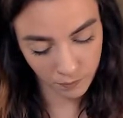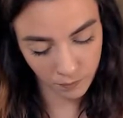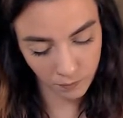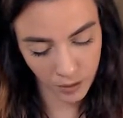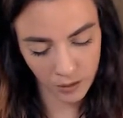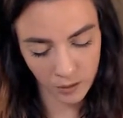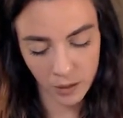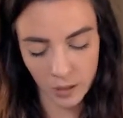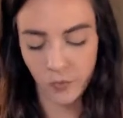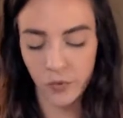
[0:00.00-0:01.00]
But there's
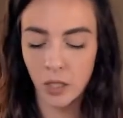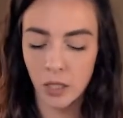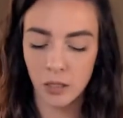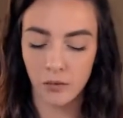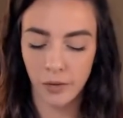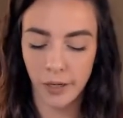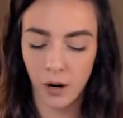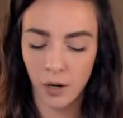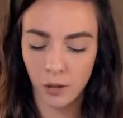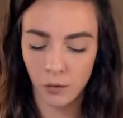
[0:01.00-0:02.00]
this feeling of like,
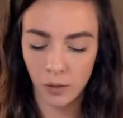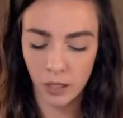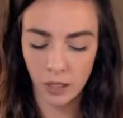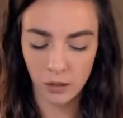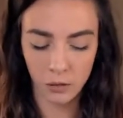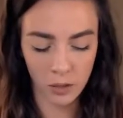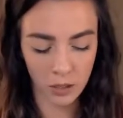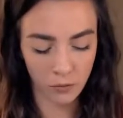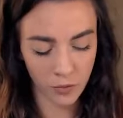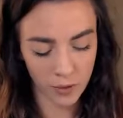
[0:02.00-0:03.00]
are you really doing
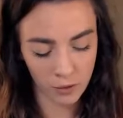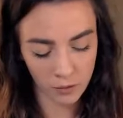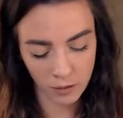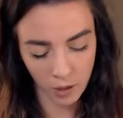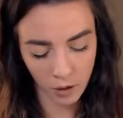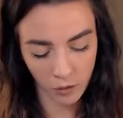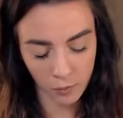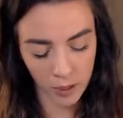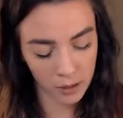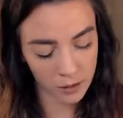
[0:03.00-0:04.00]
it for yourself?
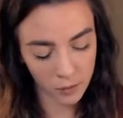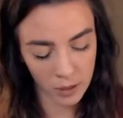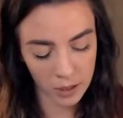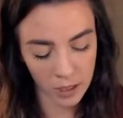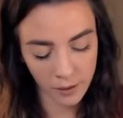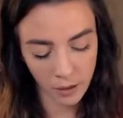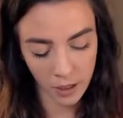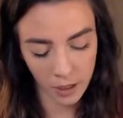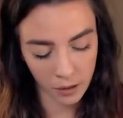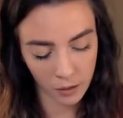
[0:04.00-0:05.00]
Because with the Death
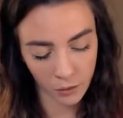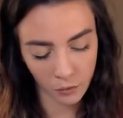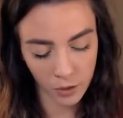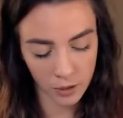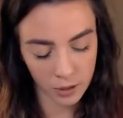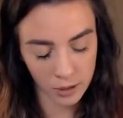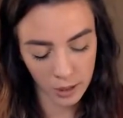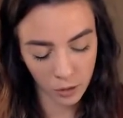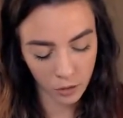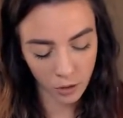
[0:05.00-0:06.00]
card here in reverse, it's
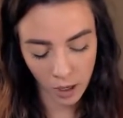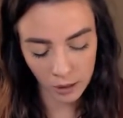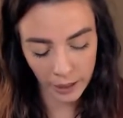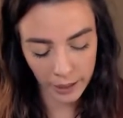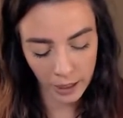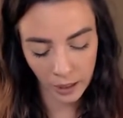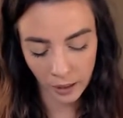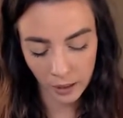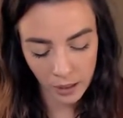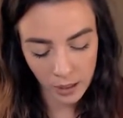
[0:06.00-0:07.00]
like you're not
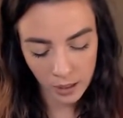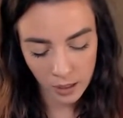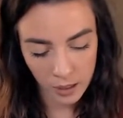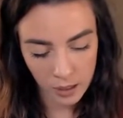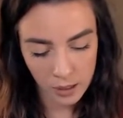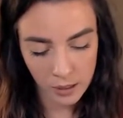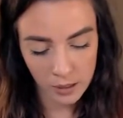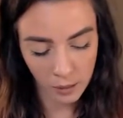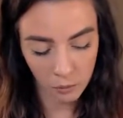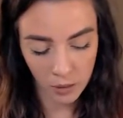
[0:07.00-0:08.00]
letting
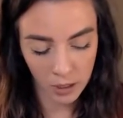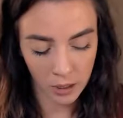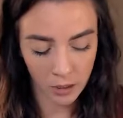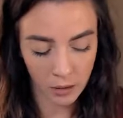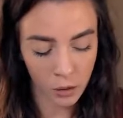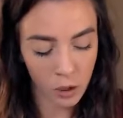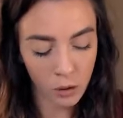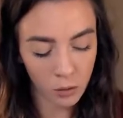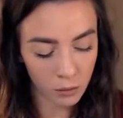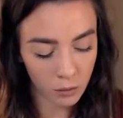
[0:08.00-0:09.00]
something
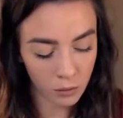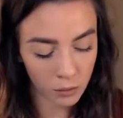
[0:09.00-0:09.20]
go.